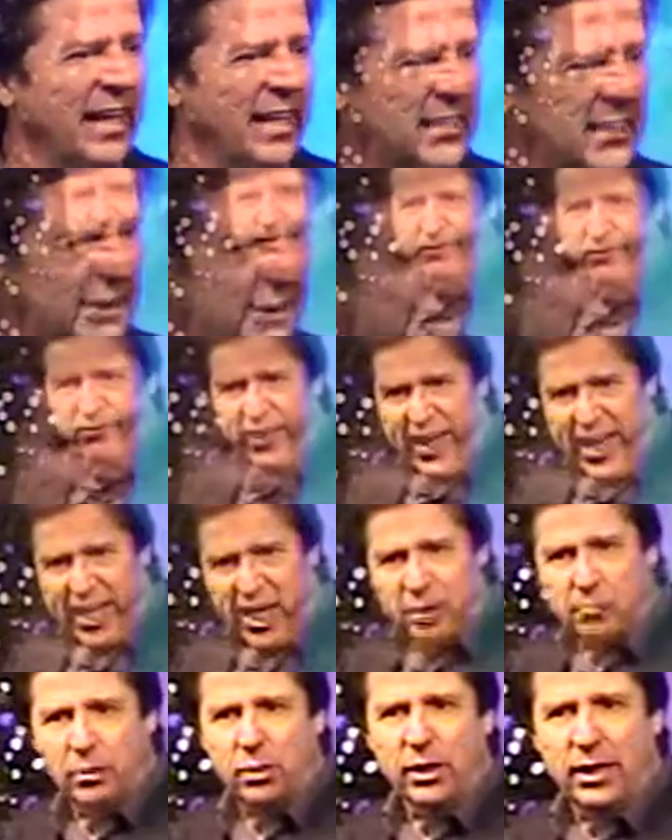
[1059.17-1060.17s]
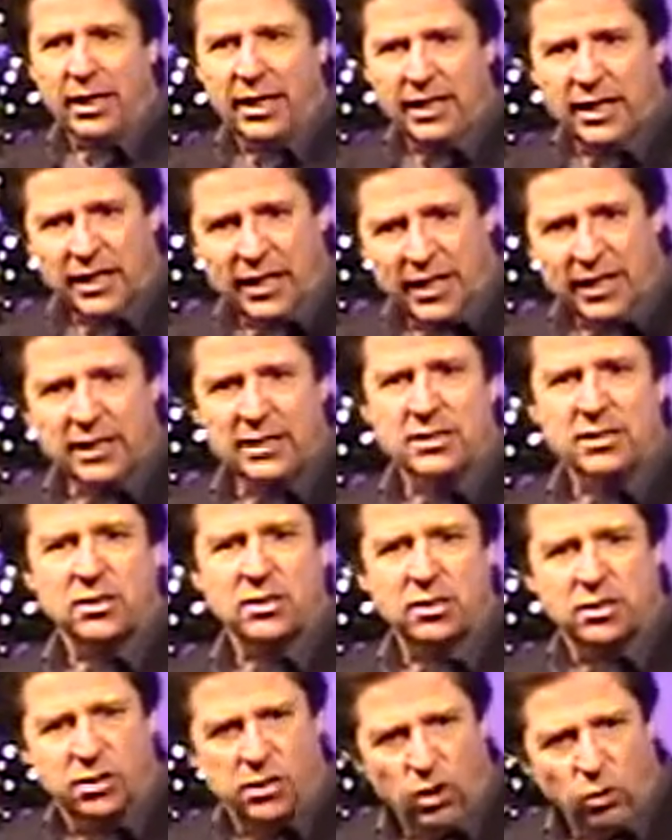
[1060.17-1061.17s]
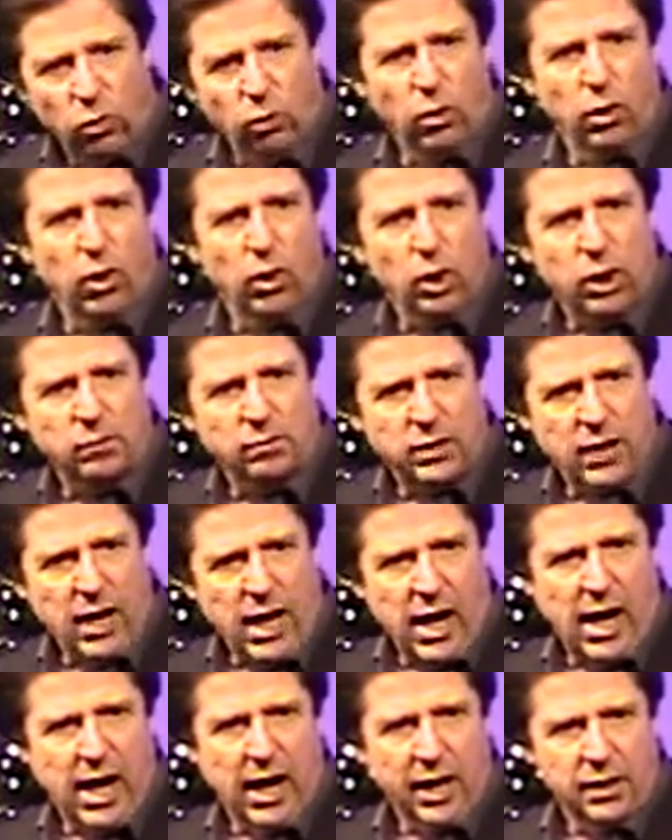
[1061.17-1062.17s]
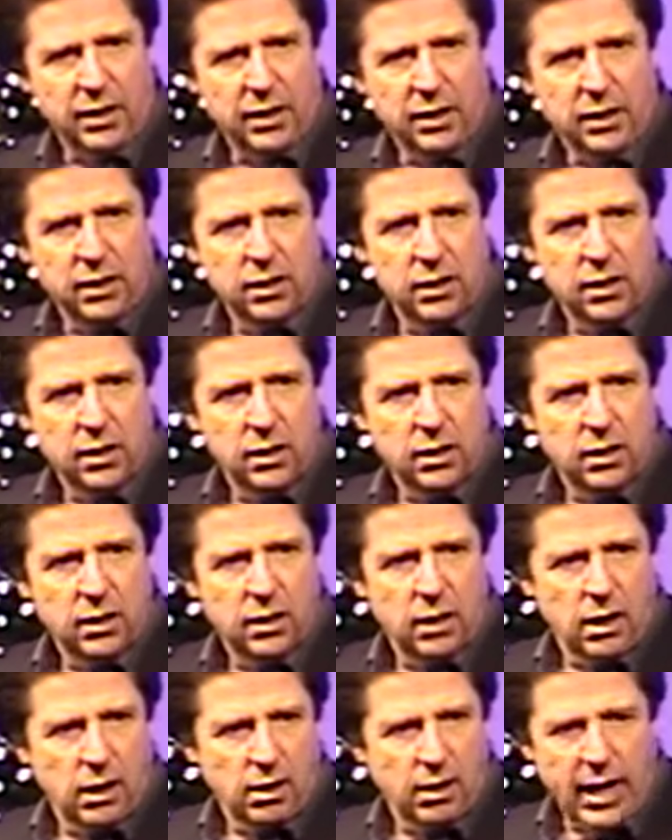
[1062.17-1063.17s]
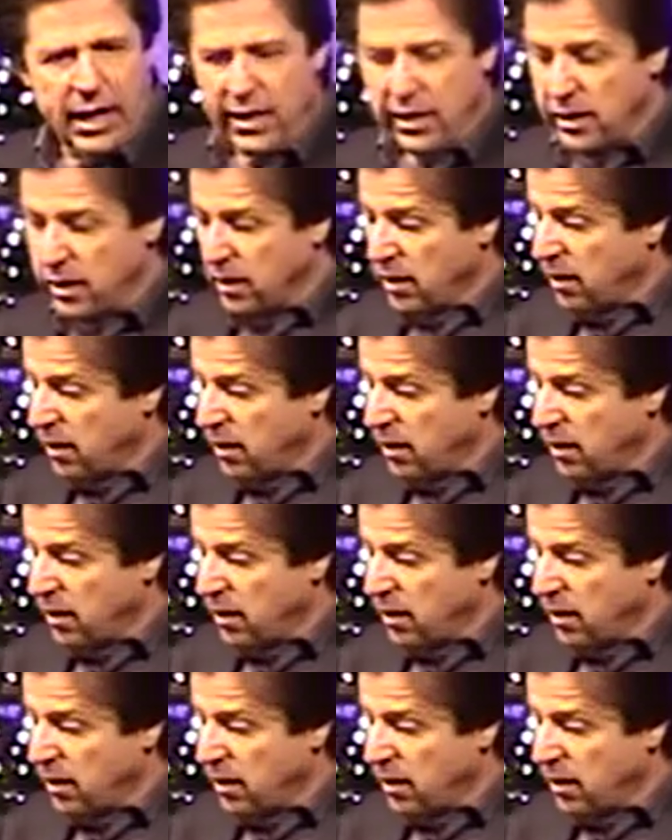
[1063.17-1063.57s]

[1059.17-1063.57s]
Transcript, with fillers: it's infallible, it is the Word of God. All right?